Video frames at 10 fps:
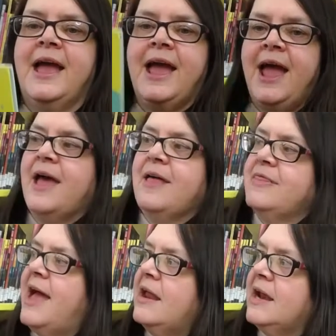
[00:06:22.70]
And
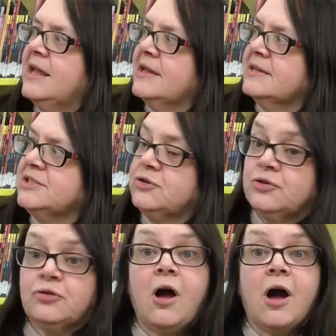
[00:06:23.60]
that is
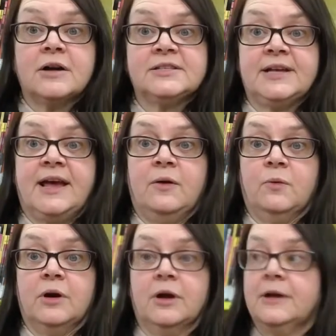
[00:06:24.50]
Crocs at
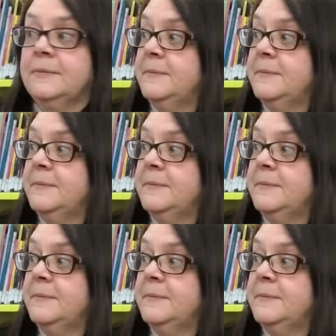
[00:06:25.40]
work.